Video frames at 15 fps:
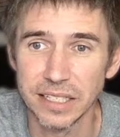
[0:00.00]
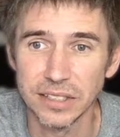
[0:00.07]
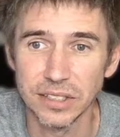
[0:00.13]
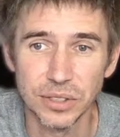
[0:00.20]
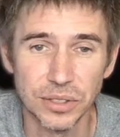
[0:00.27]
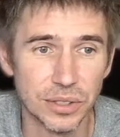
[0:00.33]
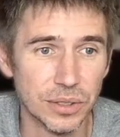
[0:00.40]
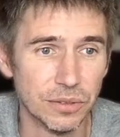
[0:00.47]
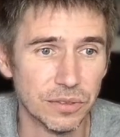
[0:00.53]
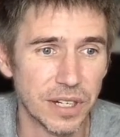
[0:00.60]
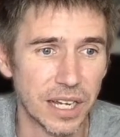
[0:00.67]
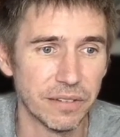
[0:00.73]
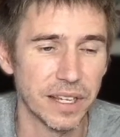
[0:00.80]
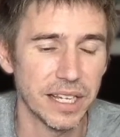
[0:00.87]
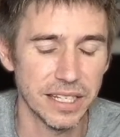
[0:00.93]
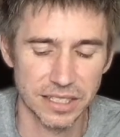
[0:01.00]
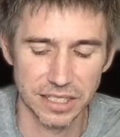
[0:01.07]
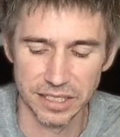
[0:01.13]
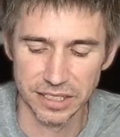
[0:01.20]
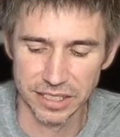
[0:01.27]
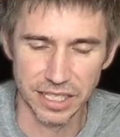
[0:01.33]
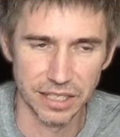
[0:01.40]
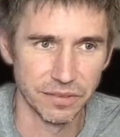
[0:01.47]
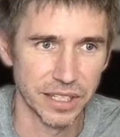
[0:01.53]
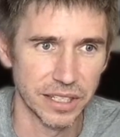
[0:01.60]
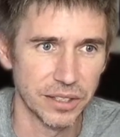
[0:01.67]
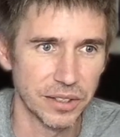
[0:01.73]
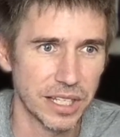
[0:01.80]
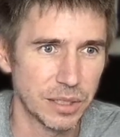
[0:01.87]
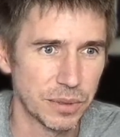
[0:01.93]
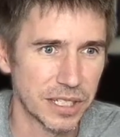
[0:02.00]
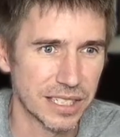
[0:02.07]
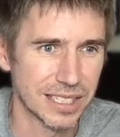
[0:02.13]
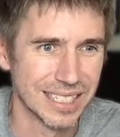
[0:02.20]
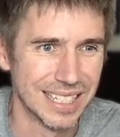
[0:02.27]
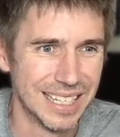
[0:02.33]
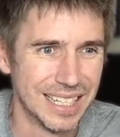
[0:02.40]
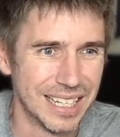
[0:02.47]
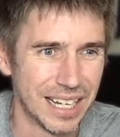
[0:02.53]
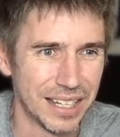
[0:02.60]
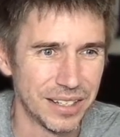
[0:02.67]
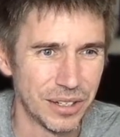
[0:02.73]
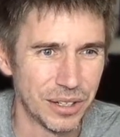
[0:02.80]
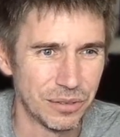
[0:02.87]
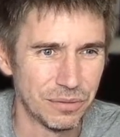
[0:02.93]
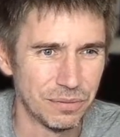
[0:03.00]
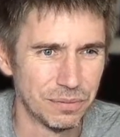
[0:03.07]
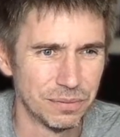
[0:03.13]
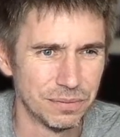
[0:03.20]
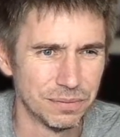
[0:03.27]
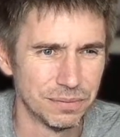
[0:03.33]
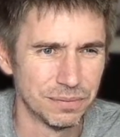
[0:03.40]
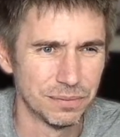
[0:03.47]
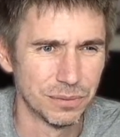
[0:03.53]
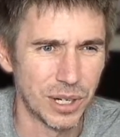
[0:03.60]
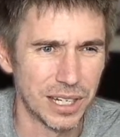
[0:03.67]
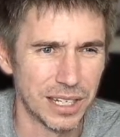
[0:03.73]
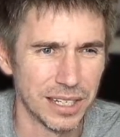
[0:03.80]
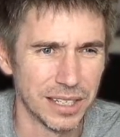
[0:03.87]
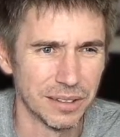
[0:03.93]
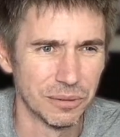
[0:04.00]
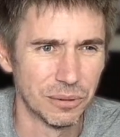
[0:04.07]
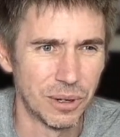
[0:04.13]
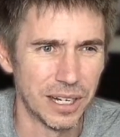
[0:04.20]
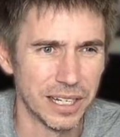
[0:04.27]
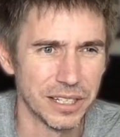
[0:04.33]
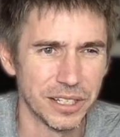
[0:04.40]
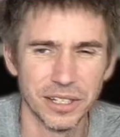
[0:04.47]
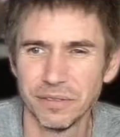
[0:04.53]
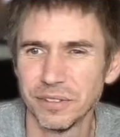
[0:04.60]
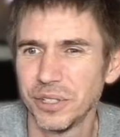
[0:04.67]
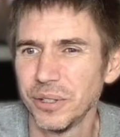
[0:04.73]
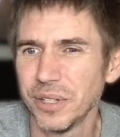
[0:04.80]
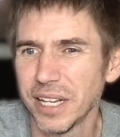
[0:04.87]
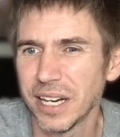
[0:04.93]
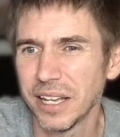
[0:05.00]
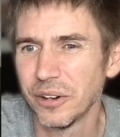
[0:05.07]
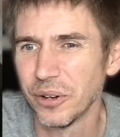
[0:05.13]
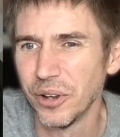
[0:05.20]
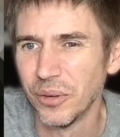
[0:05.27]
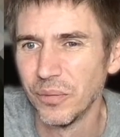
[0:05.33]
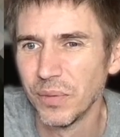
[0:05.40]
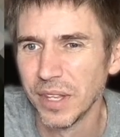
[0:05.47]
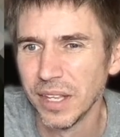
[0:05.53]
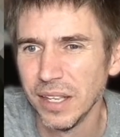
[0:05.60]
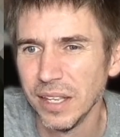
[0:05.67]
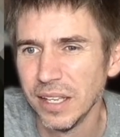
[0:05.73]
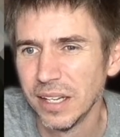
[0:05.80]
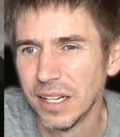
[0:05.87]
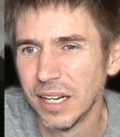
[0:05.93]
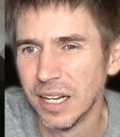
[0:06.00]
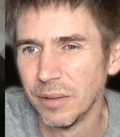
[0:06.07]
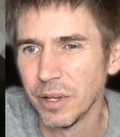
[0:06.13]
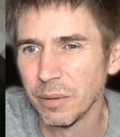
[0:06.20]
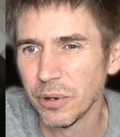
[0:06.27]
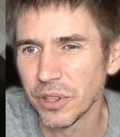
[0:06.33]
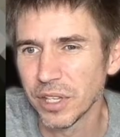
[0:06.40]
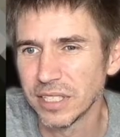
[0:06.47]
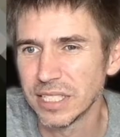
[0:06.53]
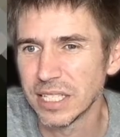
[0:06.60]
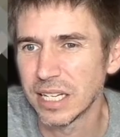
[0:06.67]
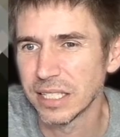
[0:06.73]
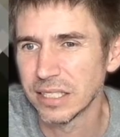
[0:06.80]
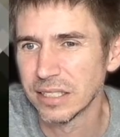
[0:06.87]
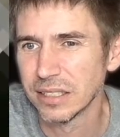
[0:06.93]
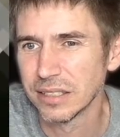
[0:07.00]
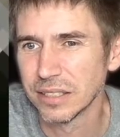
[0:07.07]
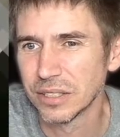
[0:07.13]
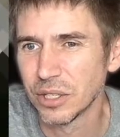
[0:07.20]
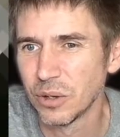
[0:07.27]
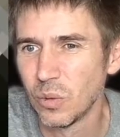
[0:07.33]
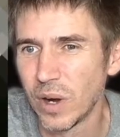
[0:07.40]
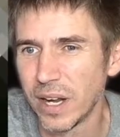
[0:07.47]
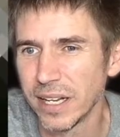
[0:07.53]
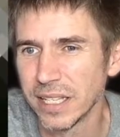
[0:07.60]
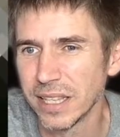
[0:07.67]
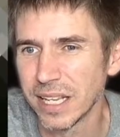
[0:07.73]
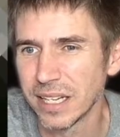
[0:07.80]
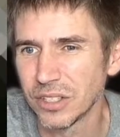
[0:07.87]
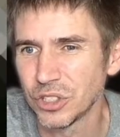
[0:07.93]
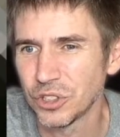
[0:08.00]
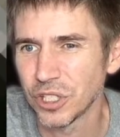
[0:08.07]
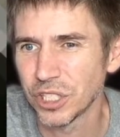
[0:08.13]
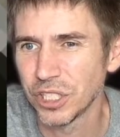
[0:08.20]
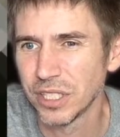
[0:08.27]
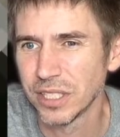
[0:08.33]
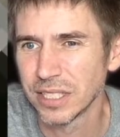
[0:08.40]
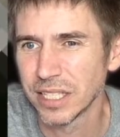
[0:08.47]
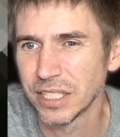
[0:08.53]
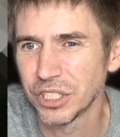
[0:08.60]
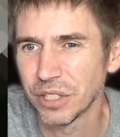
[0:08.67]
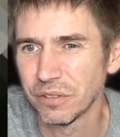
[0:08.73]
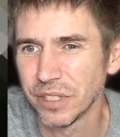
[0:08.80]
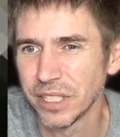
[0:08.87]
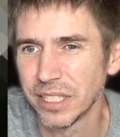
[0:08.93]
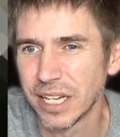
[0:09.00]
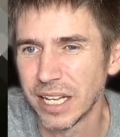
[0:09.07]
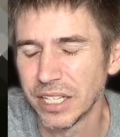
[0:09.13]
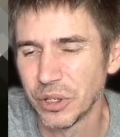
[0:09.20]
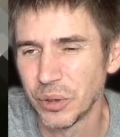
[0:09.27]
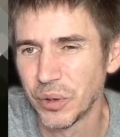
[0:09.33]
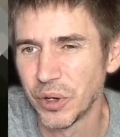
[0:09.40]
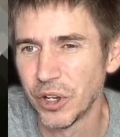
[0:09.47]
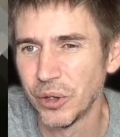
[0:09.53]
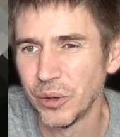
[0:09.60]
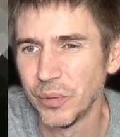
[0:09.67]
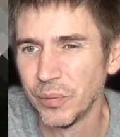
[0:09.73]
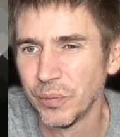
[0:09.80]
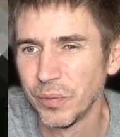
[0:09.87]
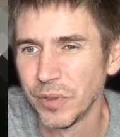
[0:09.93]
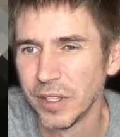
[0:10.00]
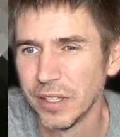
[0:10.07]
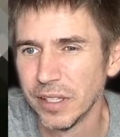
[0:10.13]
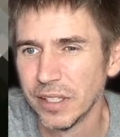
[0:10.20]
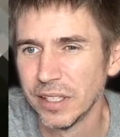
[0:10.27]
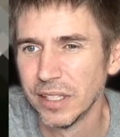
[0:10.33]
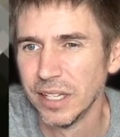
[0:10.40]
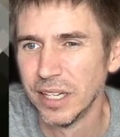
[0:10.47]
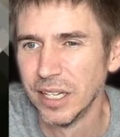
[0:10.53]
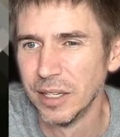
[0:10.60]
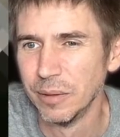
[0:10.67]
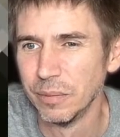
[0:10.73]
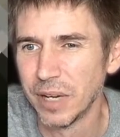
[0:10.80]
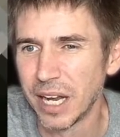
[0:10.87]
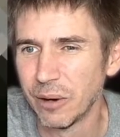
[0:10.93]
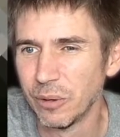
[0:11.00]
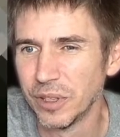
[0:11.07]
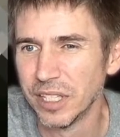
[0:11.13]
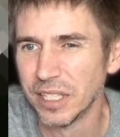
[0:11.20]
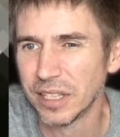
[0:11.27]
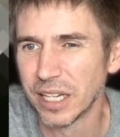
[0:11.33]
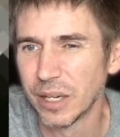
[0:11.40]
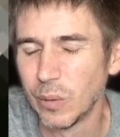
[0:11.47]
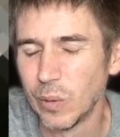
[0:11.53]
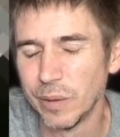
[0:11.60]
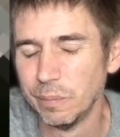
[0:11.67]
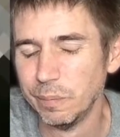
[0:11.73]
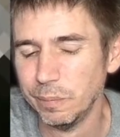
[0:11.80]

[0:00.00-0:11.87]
to 5A as an unsigned value. That's because unknown. Why do you have to do that? I don't know. They're both unsigned, so why that instruction doesn't get generated, I don't know. I would think that it would.